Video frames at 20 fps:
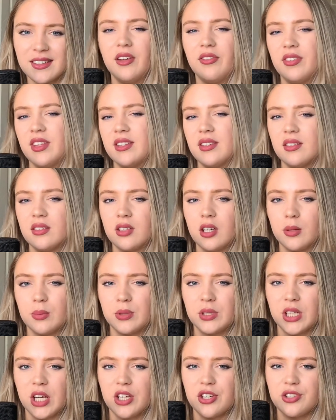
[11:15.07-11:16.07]
If this
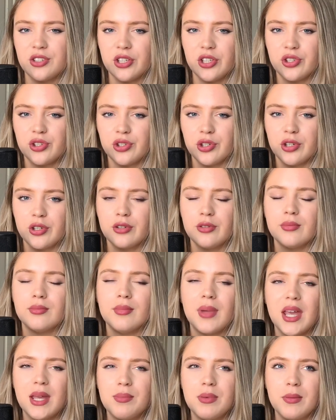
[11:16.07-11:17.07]
interpretation is true,
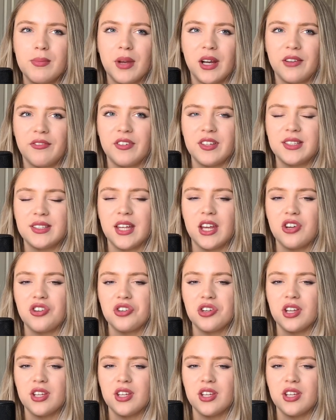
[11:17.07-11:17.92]
maybe manifestation